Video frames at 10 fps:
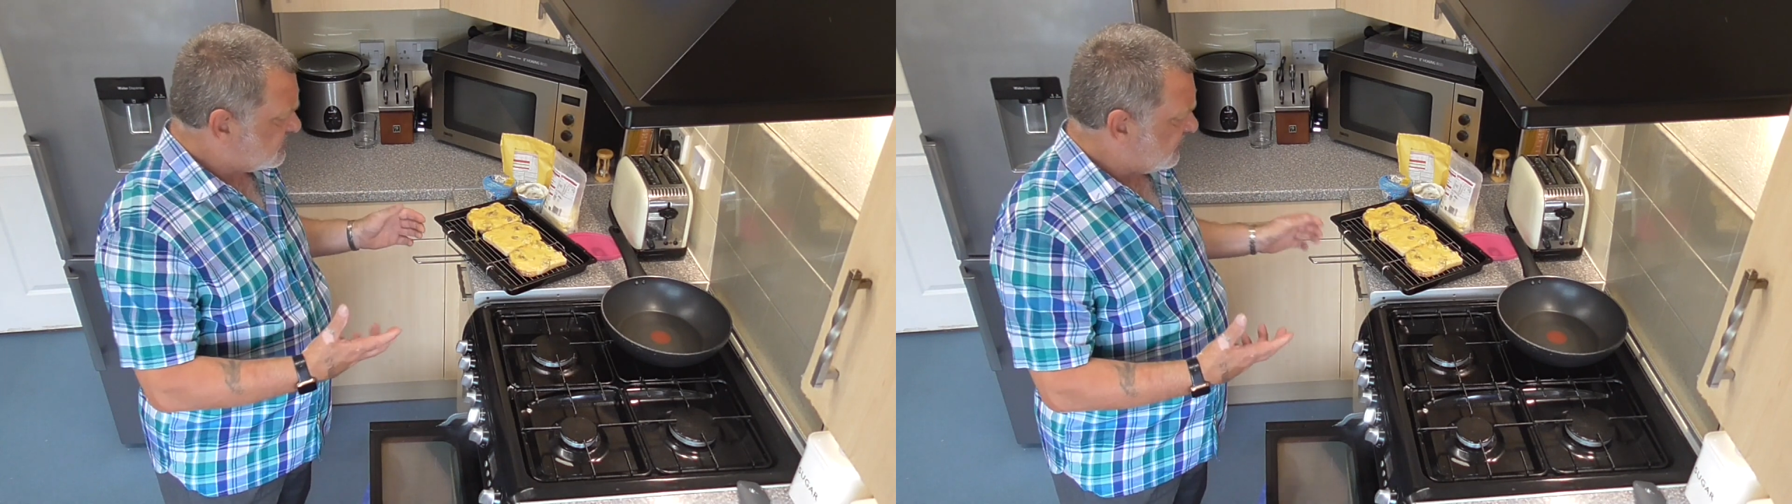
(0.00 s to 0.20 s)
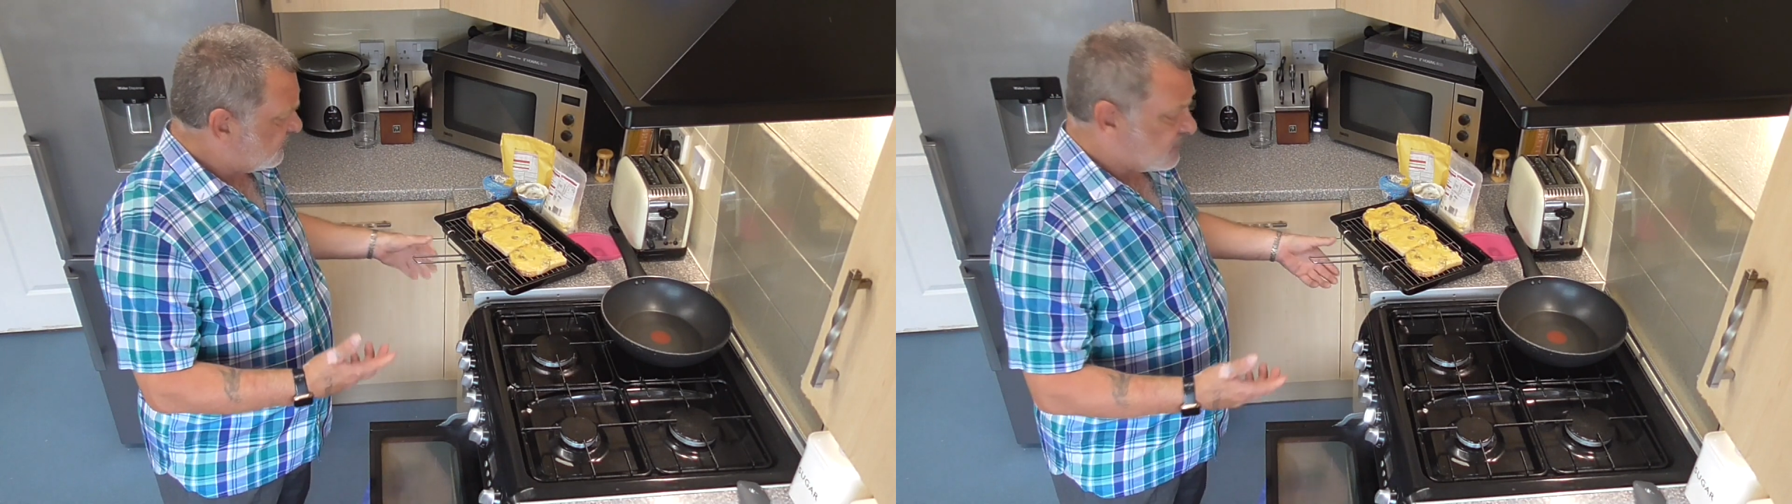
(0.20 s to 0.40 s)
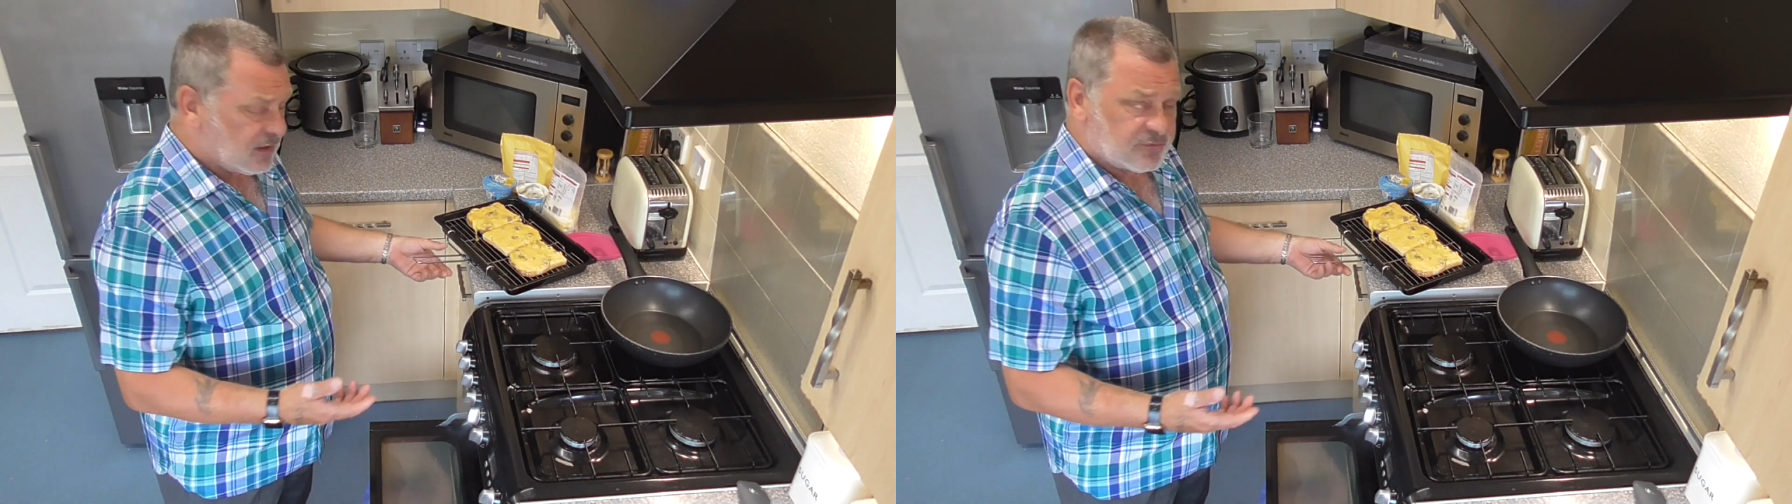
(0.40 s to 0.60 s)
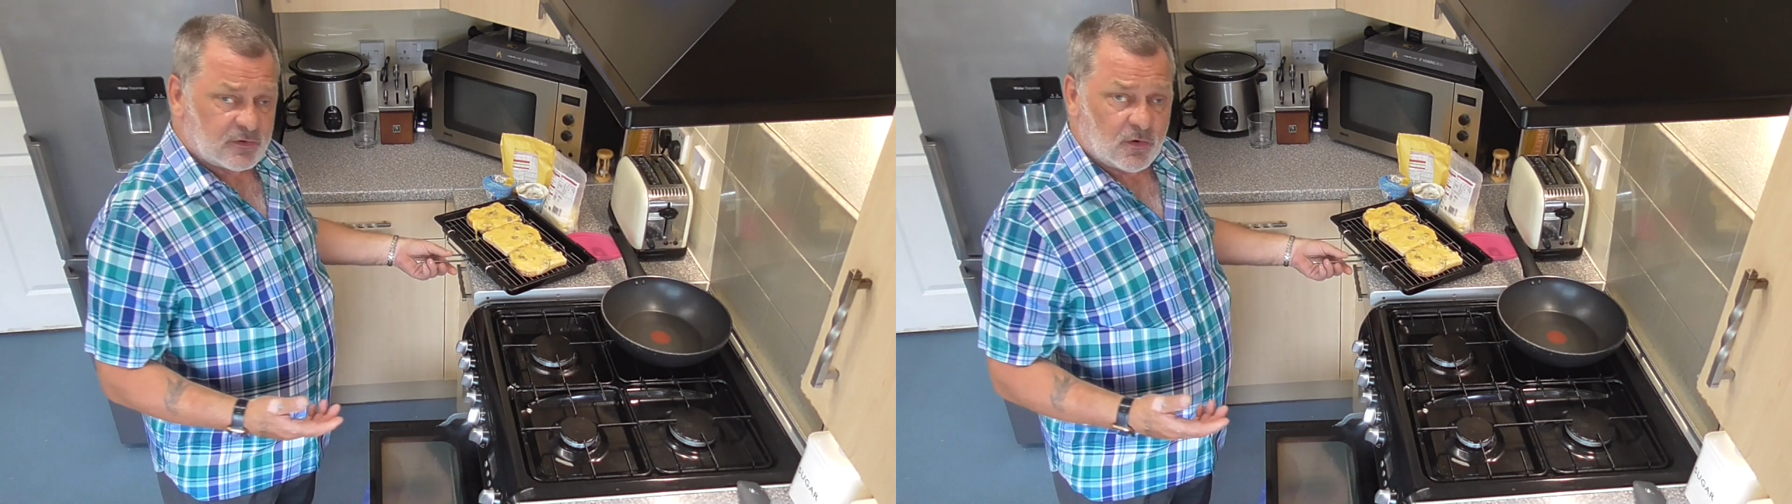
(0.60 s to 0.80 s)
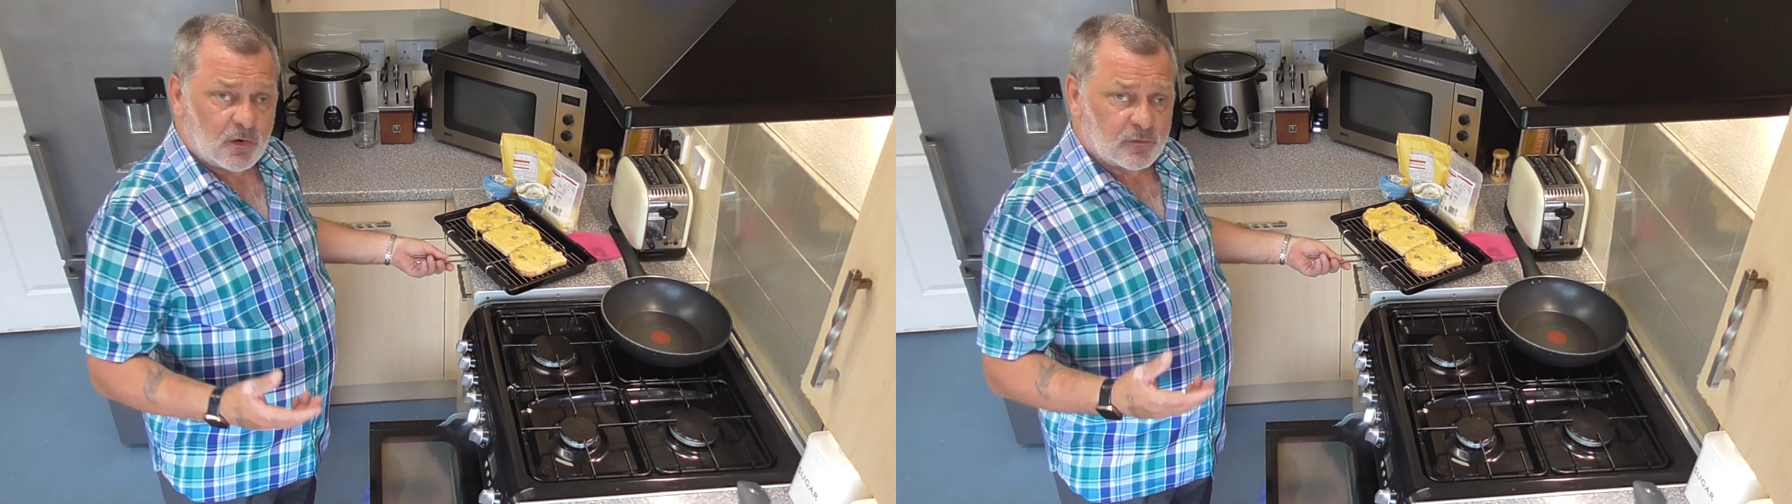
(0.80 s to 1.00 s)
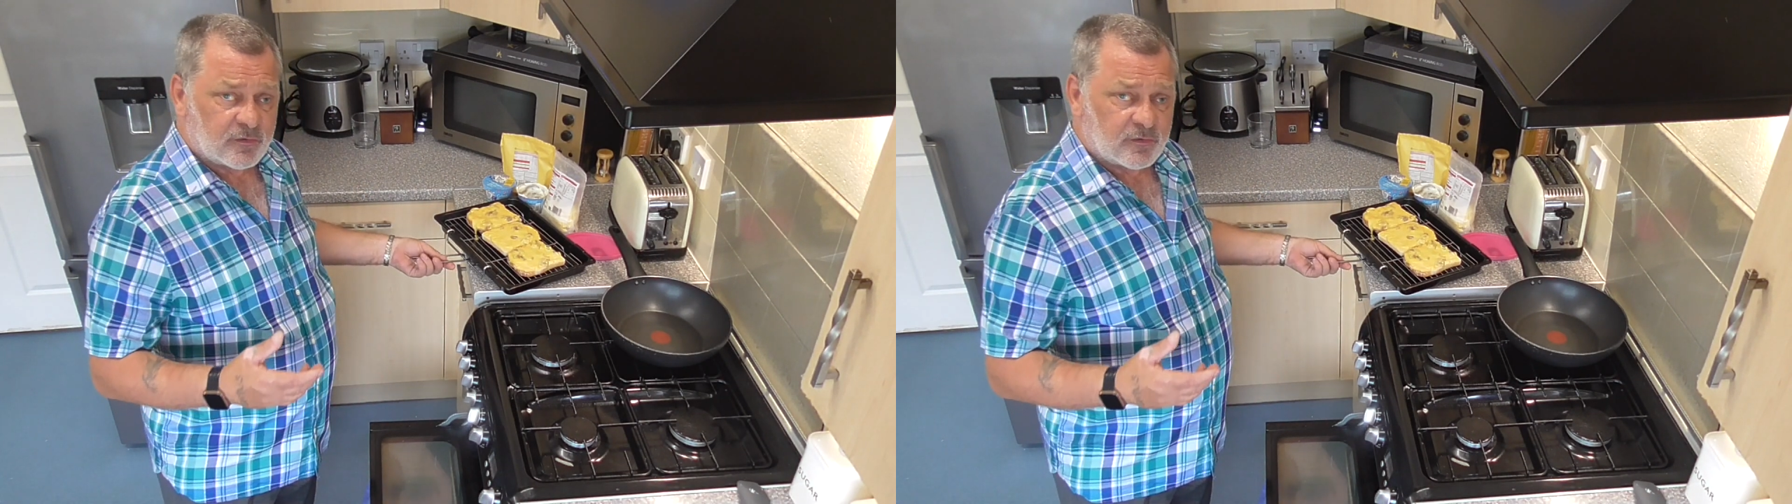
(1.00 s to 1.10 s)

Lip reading: cheese starts to cook on